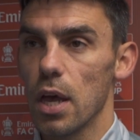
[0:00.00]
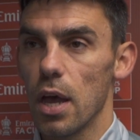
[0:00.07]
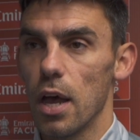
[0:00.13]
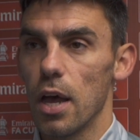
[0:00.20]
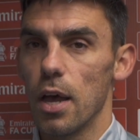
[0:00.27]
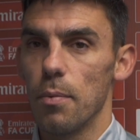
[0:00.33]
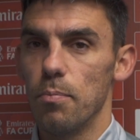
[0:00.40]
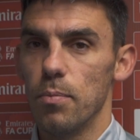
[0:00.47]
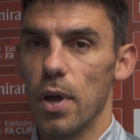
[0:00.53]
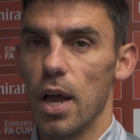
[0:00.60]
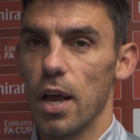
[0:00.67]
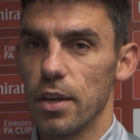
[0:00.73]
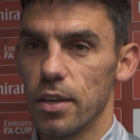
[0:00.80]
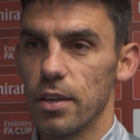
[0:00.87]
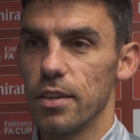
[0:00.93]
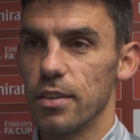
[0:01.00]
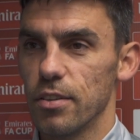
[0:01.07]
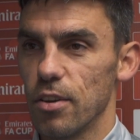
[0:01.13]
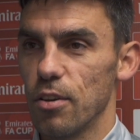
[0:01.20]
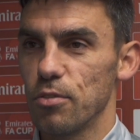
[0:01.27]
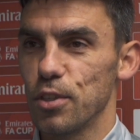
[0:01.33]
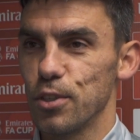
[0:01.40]
and
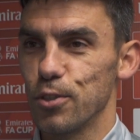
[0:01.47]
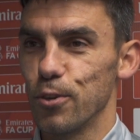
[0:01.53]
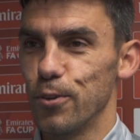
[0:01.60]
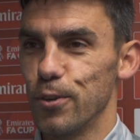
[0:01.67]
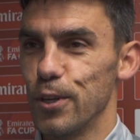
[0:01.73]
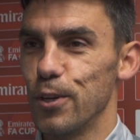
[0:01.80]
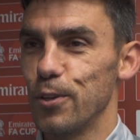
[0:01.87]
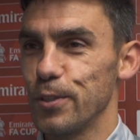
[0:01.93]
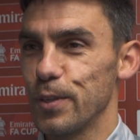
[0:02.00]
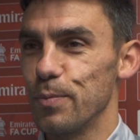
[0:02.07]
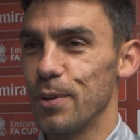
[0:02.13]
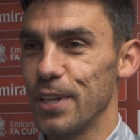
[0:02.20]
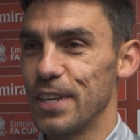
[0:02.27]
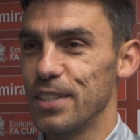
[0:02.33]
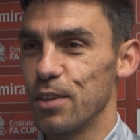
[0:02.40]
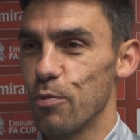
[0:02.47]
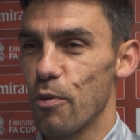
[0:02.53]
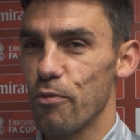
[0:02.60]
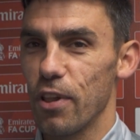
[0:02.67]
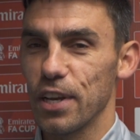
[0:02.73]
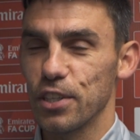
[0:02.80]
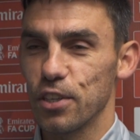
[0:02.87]
obviously Sunday ultimately is the
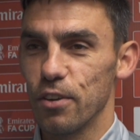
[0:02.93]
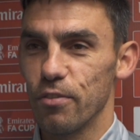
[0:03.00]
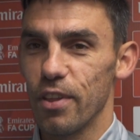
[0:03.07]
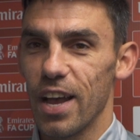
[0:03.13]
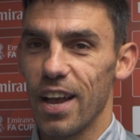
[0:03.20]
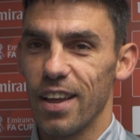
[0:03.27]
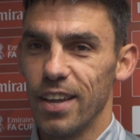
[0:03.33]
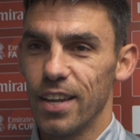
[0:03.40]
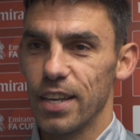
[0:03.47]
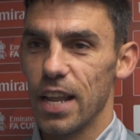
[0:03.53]
reflection of that.